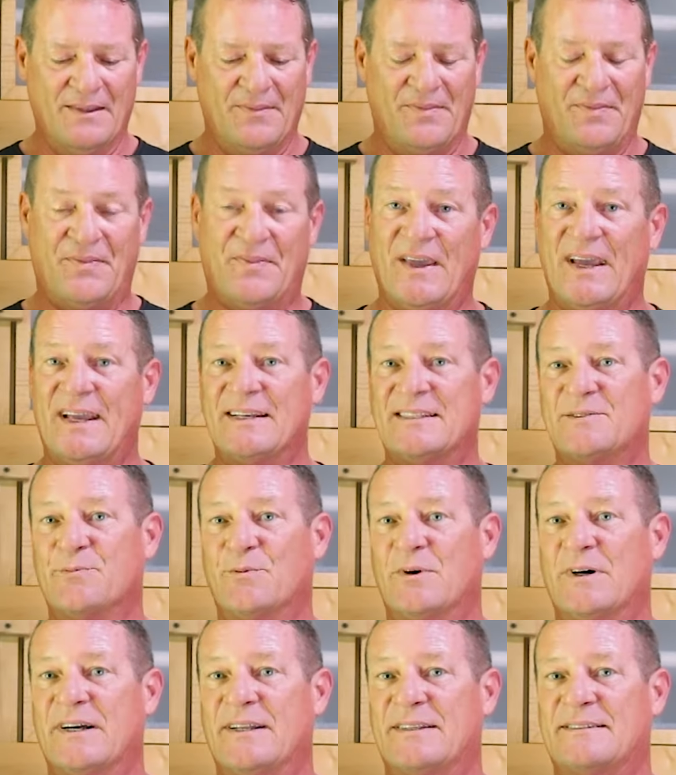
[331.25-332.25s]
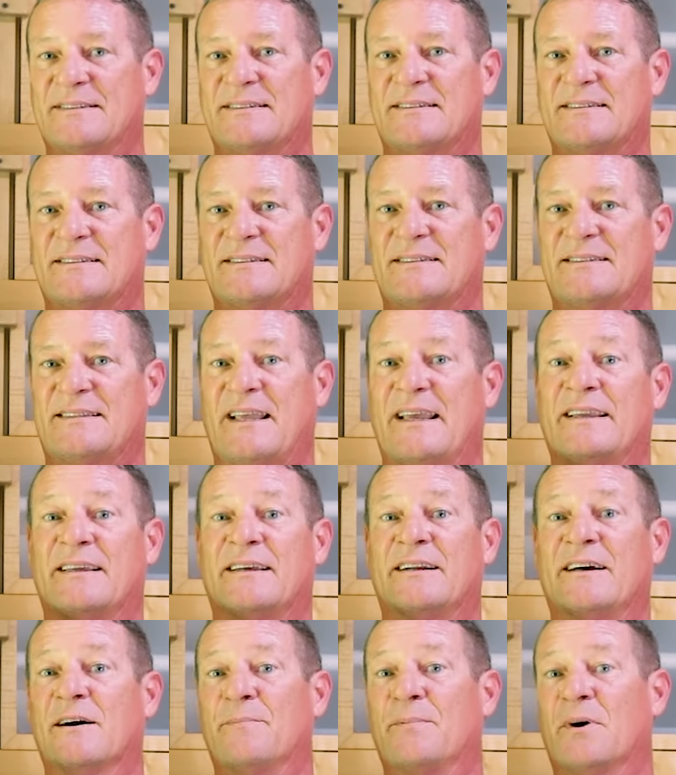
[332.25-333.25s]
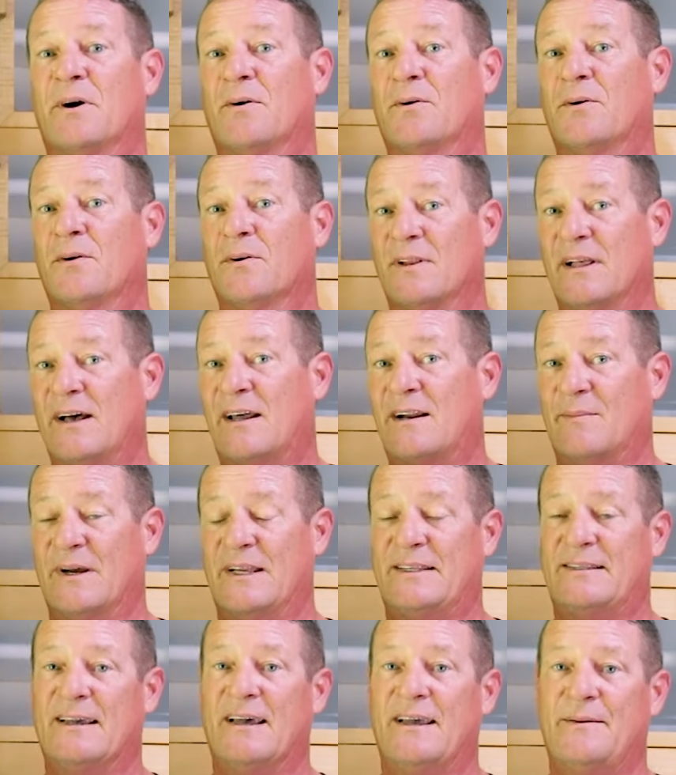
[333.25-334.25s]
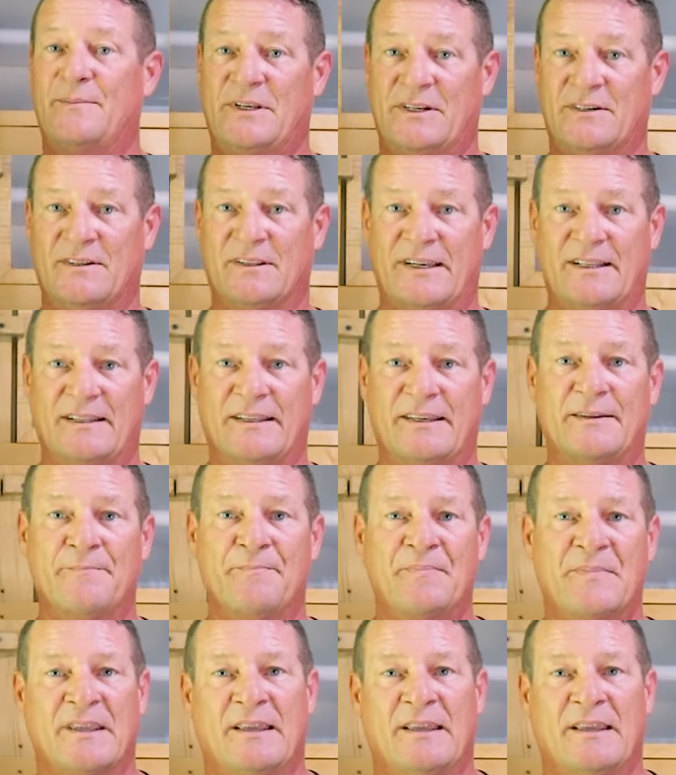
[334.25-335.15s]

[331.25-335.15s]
that's what's taken up a whole lot of my time here lately.